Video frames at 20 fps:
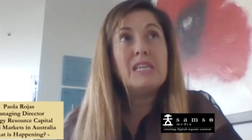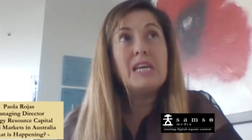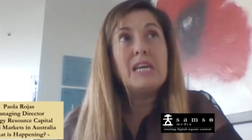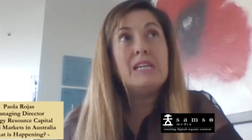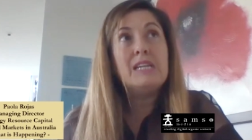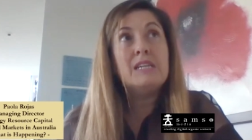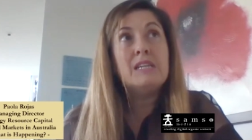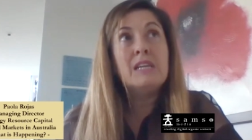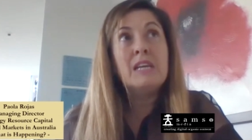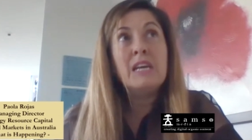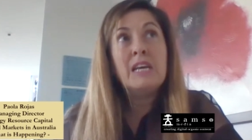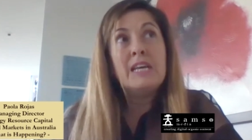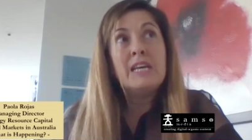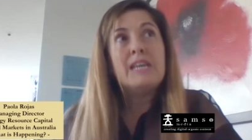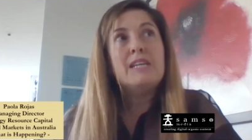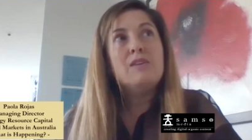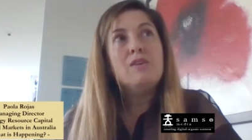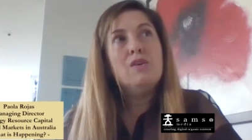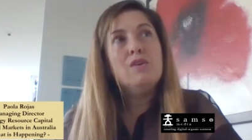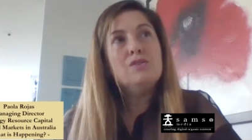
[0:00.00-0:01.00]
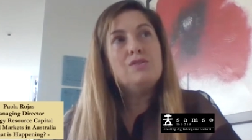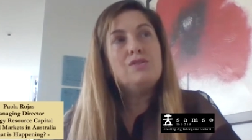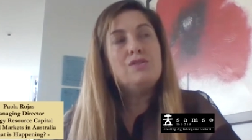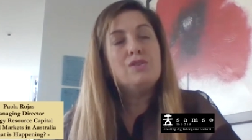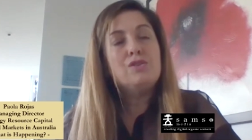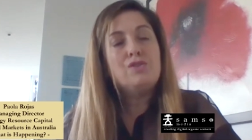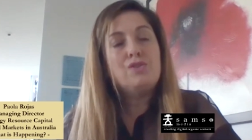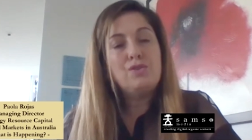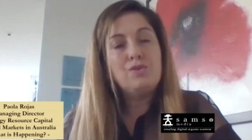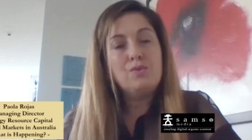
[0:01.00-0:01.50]
And
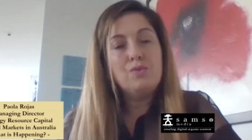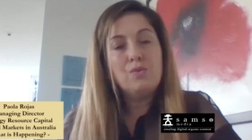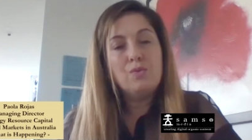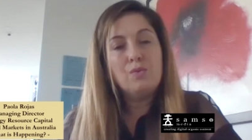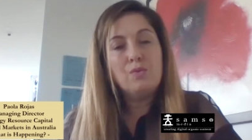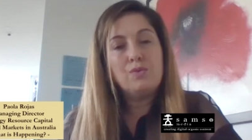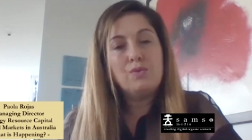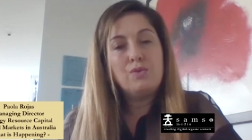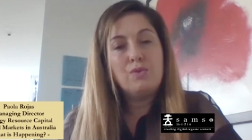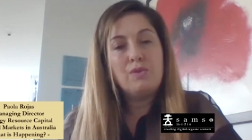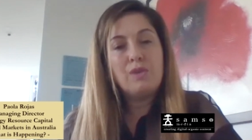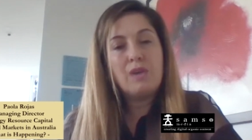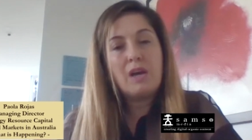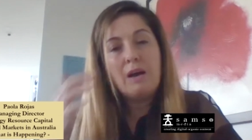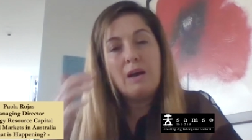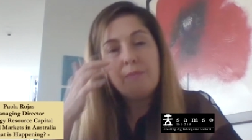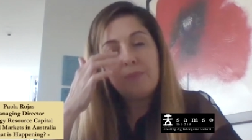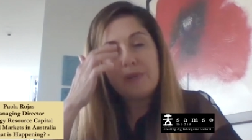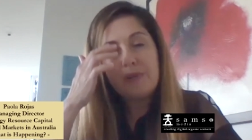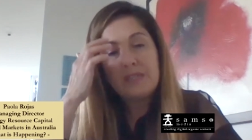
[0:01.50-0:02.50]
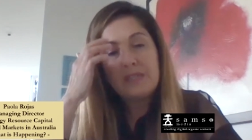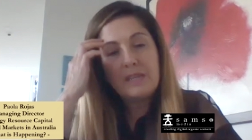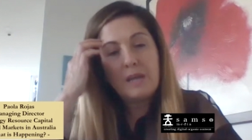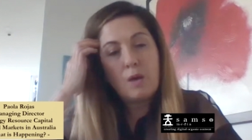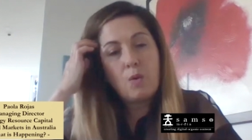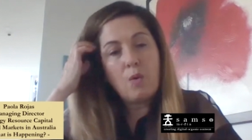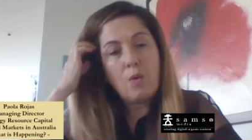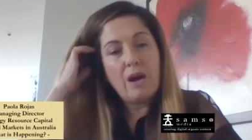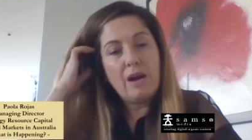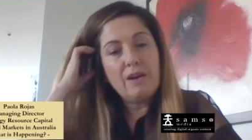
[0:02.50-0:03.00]
also to the companies
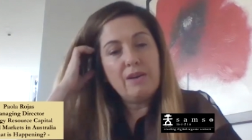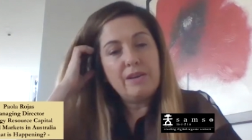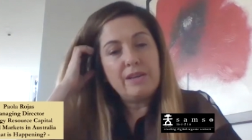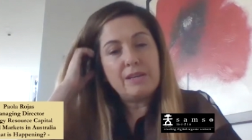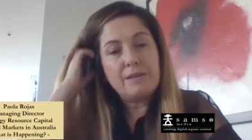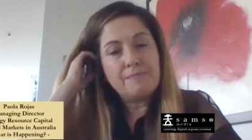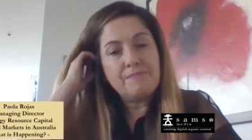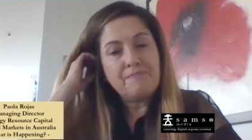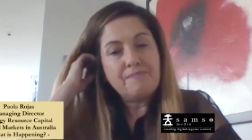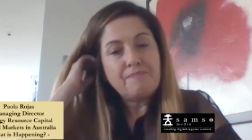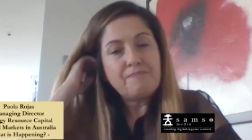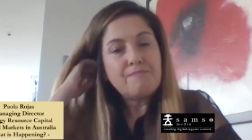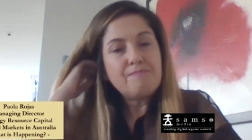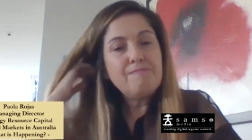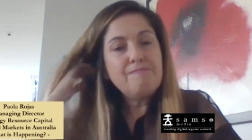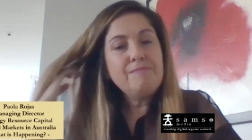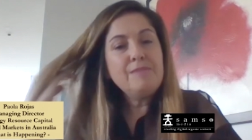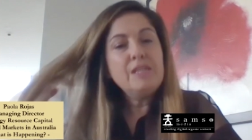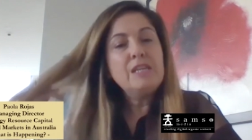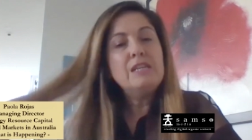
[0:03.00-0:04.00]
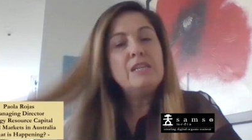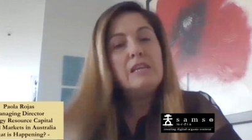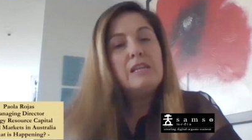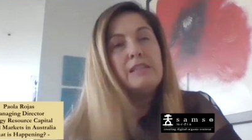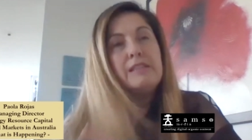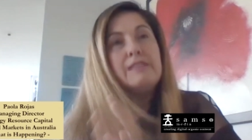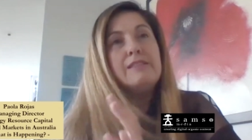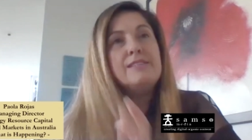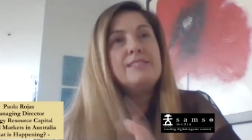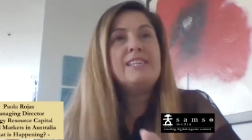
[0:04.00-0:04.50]
acquiring,
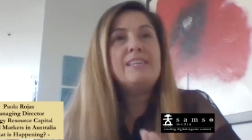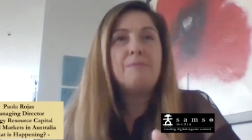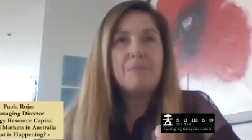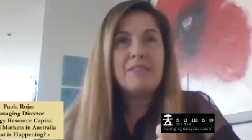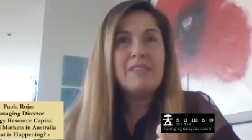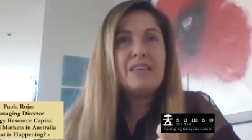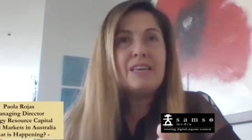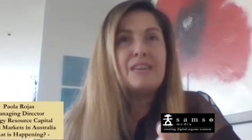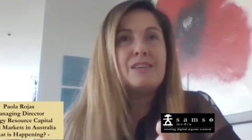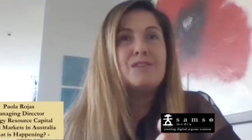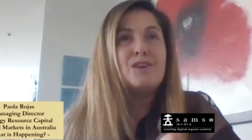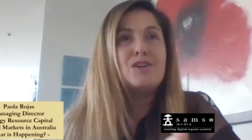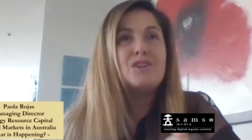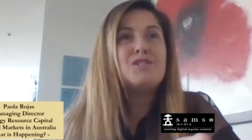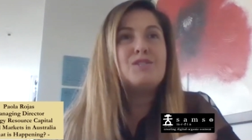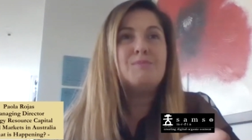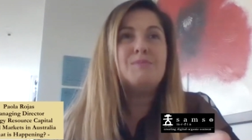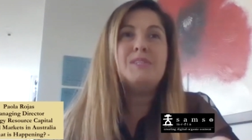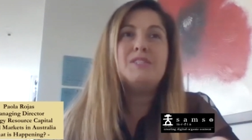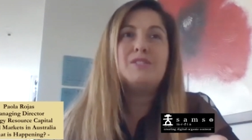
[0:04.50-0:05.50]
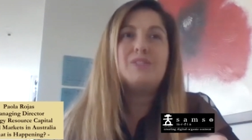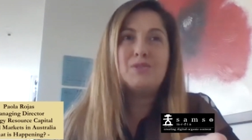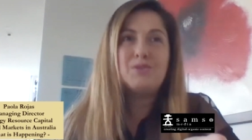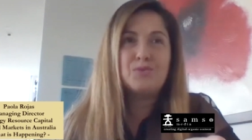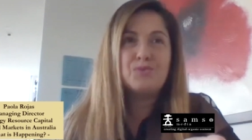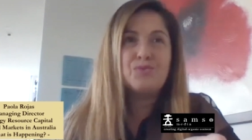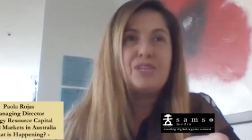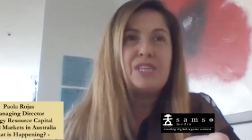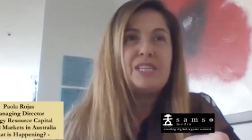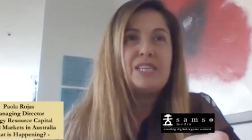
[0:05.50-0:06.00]
the same thing, not to be too
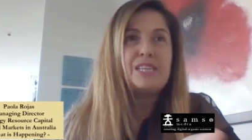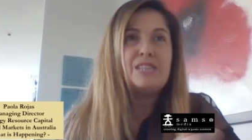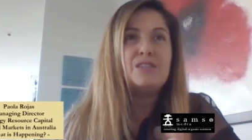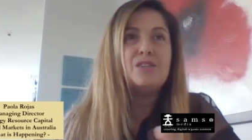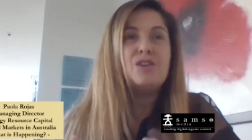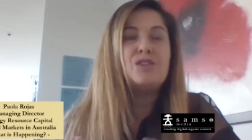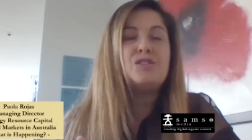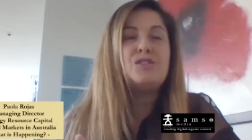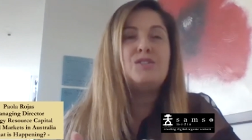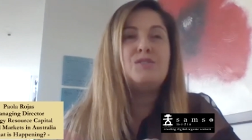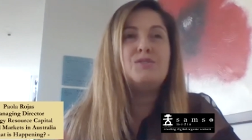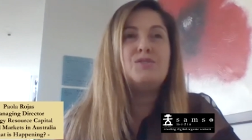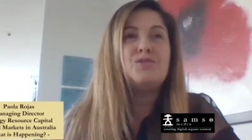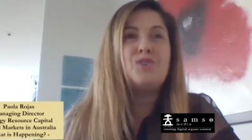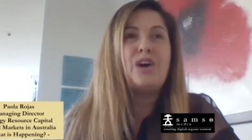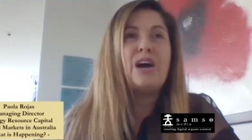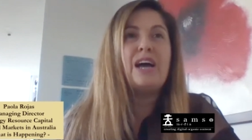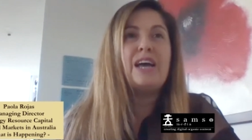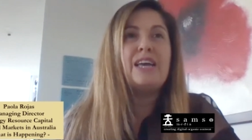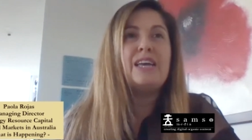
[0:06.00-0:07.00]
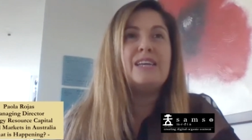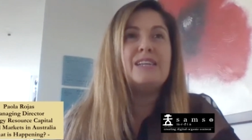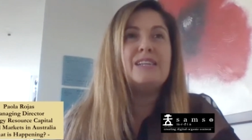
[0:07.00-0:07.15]
greedy, not to try